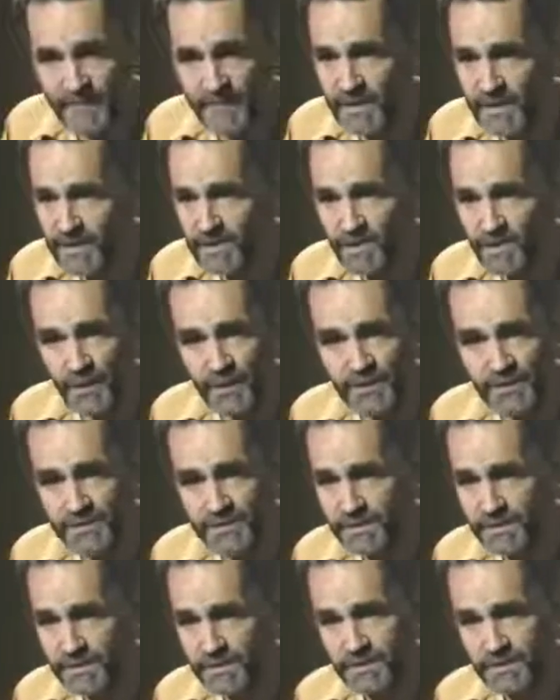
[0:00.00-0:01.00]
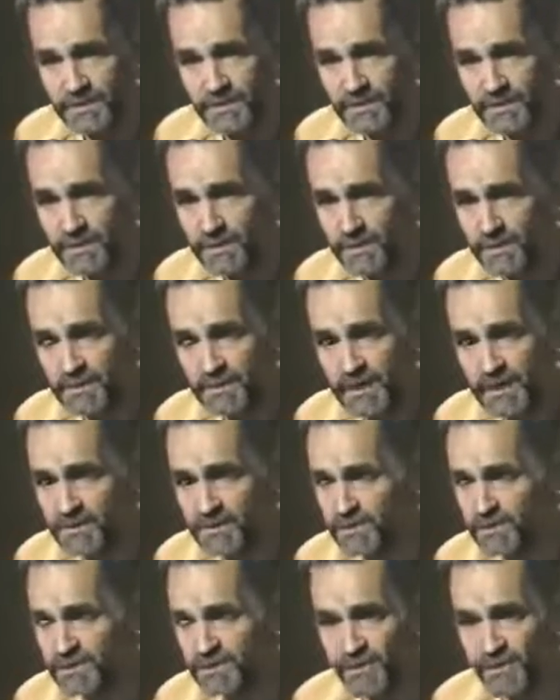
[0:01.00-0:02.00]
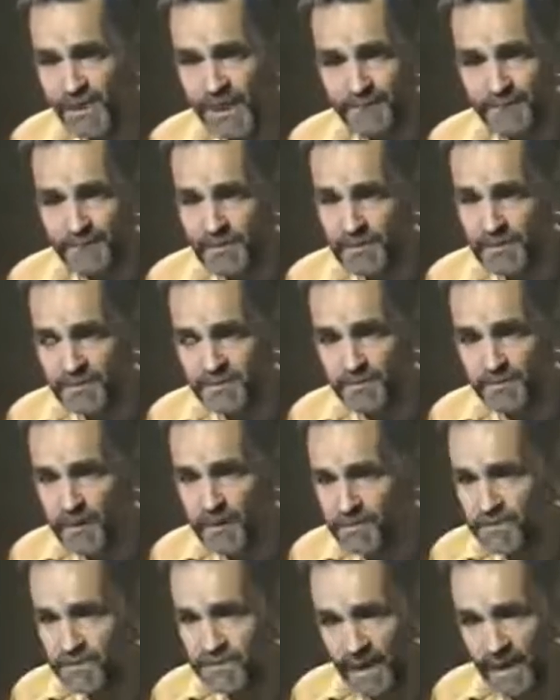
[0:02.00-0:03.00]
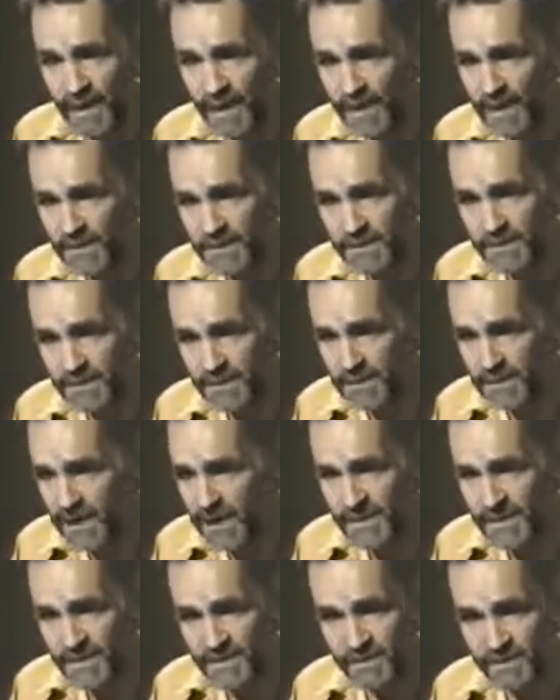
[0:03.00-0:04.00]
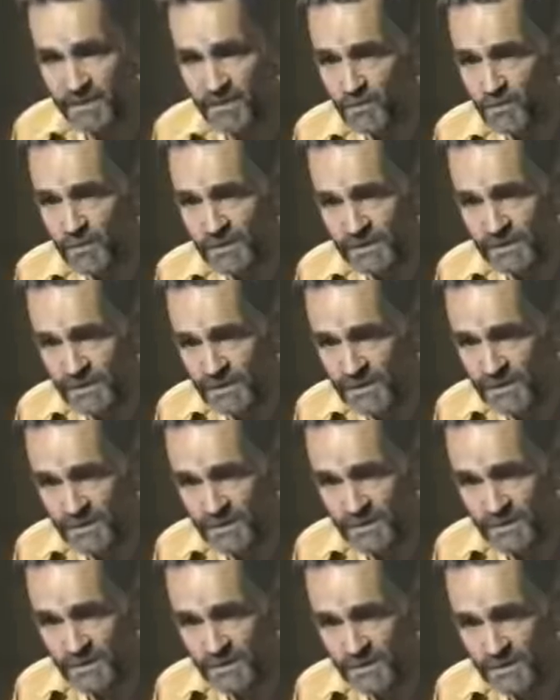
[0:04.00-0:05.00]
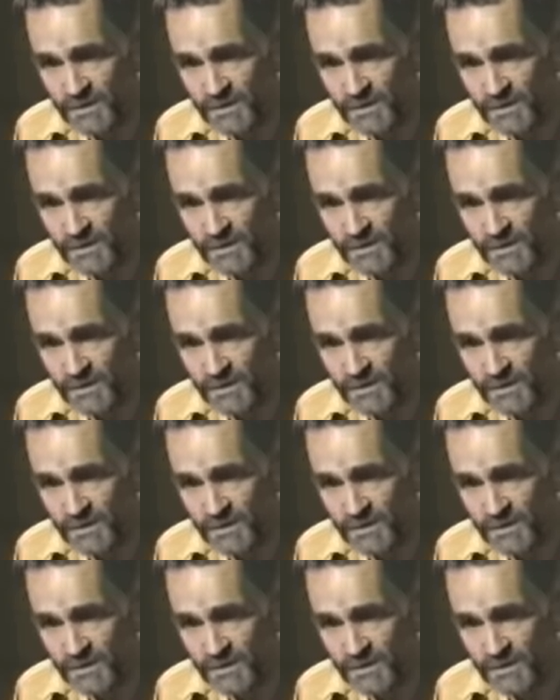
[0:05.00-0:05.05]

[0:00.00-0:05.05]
have any choice. Tex was trapped in his mother's mind. He had to do what he did.